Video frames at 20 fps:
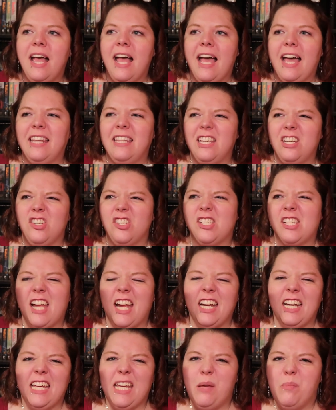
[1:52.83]
and they just
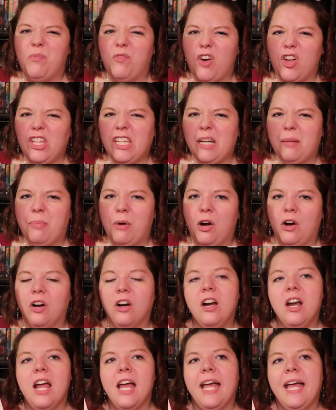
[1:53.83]
kind of keep falling
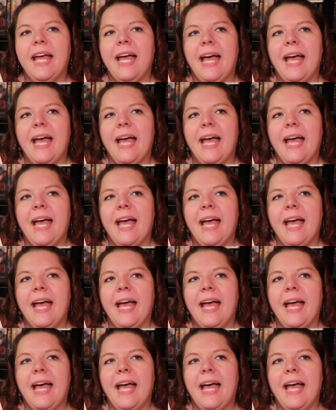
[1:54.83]
apart